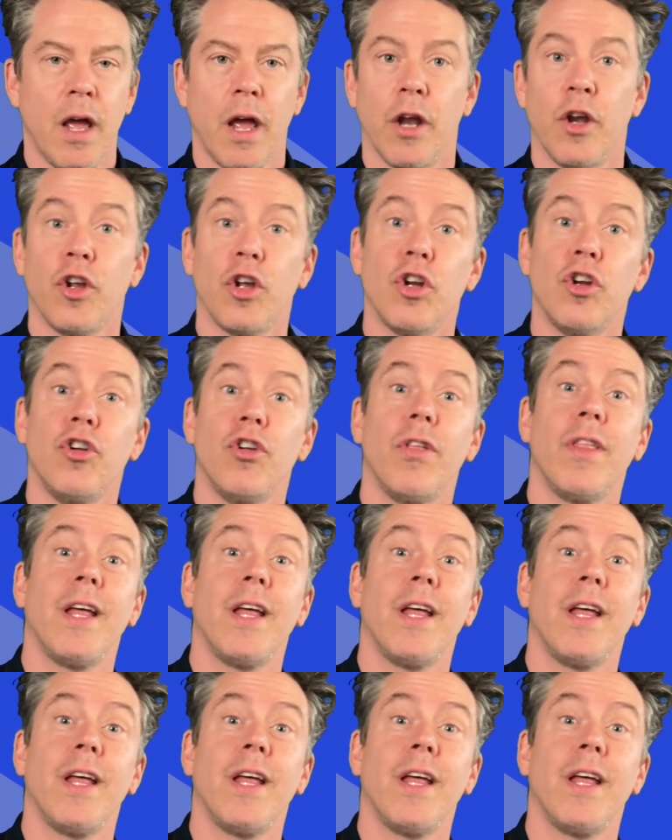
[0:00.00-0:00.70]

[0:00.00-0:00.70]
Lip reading: And you're going to do that